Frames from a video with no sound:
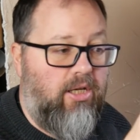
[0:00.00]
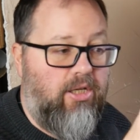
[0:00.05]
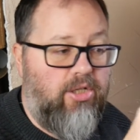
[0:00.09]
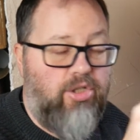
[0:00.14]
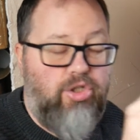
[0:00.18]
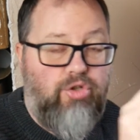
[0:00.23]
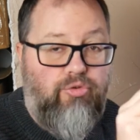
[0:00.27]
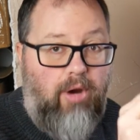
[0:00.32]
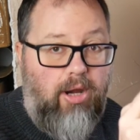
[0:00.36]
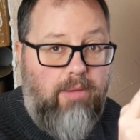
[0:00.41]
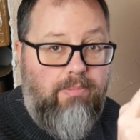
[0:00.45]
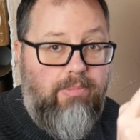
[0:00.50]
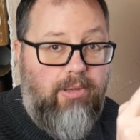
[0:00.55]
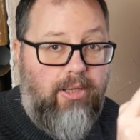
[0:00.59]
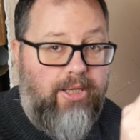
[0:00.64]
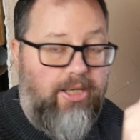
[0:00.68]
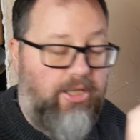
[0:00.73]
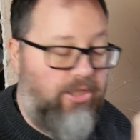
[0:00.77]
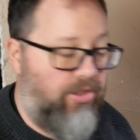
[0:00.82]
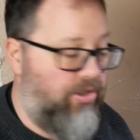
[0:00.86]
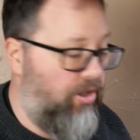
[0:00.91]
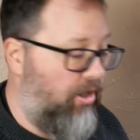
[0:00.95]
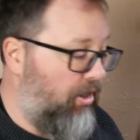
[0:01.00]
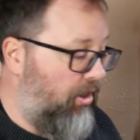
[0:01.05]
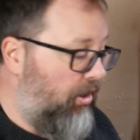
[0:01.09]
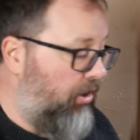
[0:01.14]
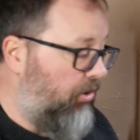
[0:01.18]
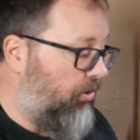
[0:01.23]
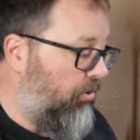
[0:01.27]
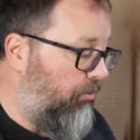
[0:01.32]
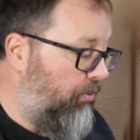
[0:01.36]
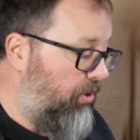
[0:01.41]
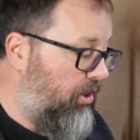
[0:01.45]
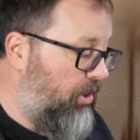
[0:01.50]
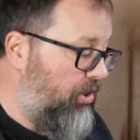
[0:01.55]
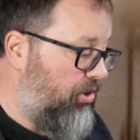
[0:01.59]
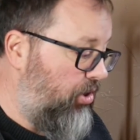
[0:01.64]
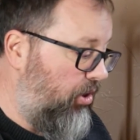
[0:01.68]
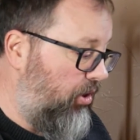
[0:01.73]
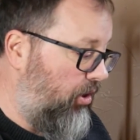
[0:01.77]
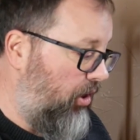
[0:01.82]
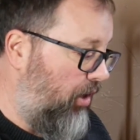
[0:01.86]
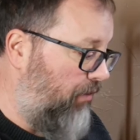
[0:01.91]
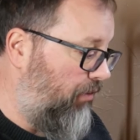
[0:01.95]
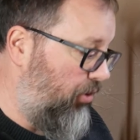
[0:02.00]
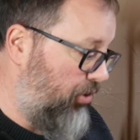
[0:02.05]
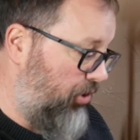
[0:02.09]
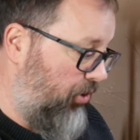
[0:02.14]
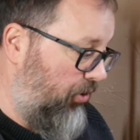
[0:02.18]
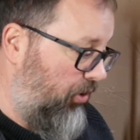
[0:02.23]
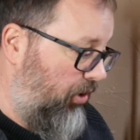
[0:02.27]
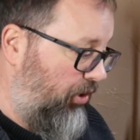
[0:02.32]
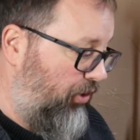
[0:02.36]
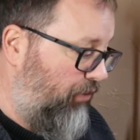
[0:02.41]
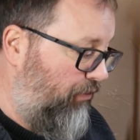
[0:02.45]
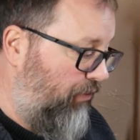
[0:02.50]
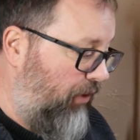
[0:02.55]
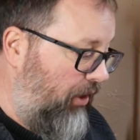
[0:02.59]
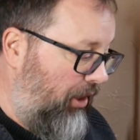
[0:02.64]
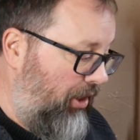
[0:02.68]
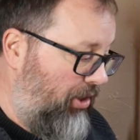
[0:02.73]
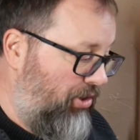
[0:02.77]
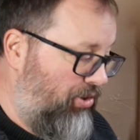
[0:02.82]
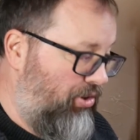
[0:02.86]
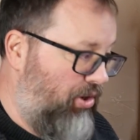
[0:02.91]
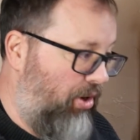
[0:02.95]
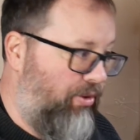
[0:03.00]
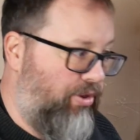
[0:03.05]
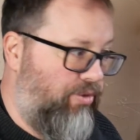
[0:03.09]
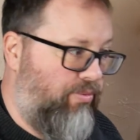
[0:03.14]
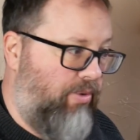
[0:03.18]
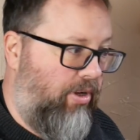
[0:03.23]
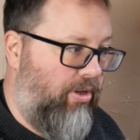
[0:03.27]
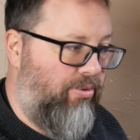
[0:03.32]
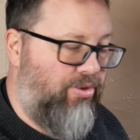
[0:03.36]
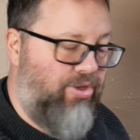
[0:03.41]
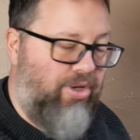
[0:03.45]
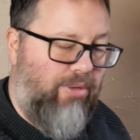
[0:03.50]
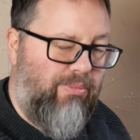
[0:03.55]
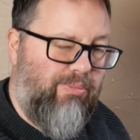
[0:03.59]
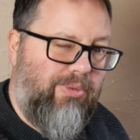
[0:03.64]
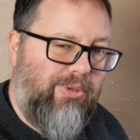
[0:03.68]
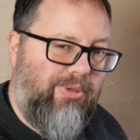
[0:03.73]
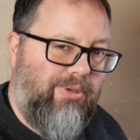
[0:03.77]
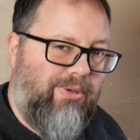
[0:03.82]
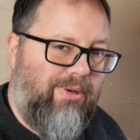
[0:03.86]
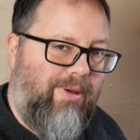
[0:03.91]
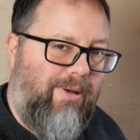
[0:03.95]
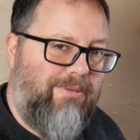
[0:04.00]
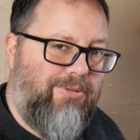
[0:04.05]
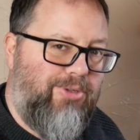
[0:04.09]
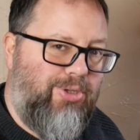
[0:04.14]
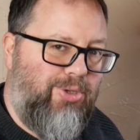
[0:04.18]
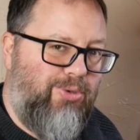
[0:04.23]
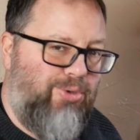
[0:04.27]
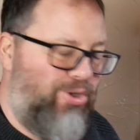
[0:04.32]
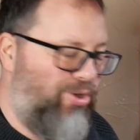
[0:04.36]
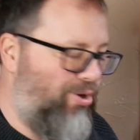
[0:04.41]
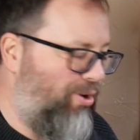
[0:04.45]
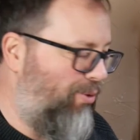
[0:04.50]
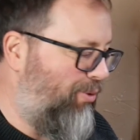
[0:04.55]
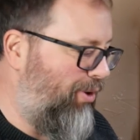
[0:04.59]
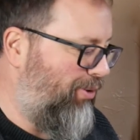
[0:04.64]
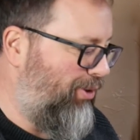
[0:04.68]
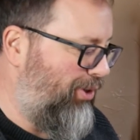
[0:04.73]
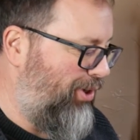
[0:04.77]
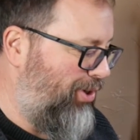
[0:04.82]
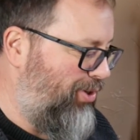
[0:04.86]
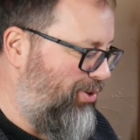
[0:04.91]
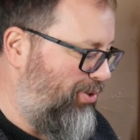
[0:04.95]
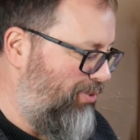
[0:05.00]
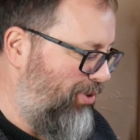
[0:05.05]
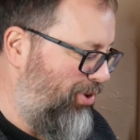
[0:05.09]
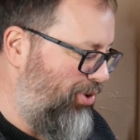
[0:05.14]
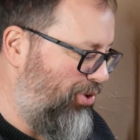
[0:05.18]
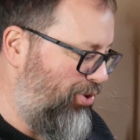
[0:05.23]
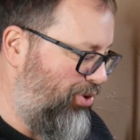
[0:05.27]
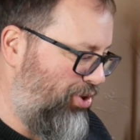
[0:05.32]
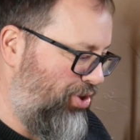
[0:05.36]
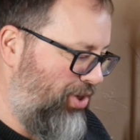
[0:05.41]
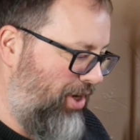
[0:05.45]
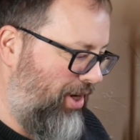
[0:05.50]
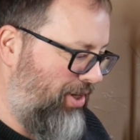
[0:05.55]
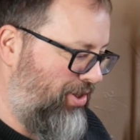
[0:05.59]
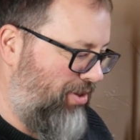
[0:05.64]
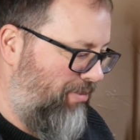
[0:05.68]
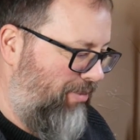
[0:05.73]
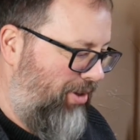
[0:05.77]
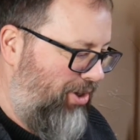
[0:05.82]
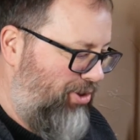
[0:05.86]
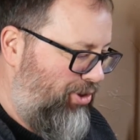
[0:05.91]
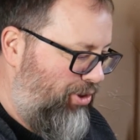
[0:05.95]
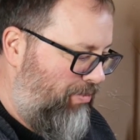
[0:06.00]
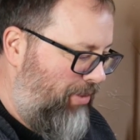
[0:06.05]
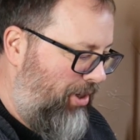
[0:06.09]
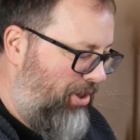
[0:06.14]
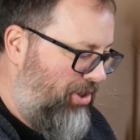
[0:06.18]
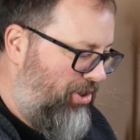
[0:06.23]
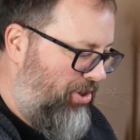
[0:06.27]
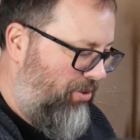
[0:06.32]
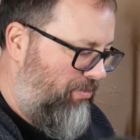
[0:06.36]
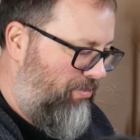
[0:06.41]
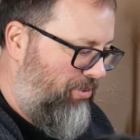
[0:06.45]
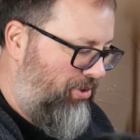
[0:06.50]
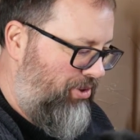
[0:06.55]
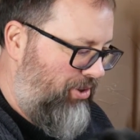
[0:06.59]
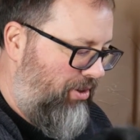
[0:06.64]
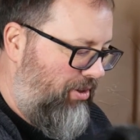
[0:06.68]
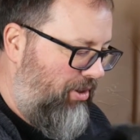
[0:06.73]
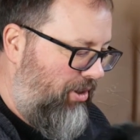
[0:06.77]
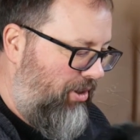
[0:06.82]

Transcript: triplanes. The reason I've also got this Felix Stowe as well, which I'm not too sure what I'm going to do with just yet. I might just paint it up as a